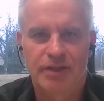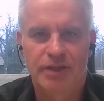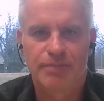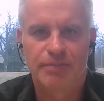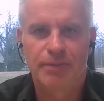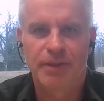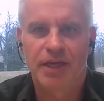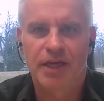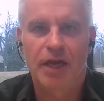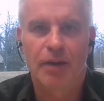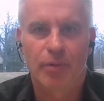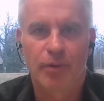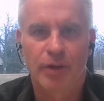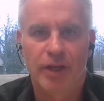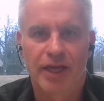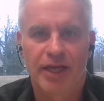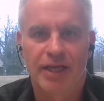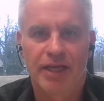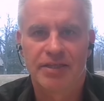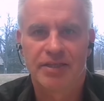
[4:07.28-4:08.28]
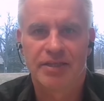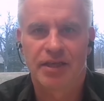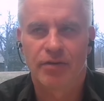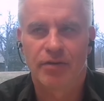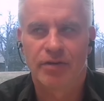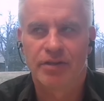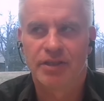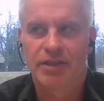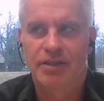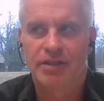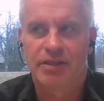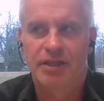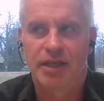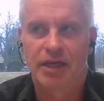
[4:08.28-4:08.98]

been a couple of years. So since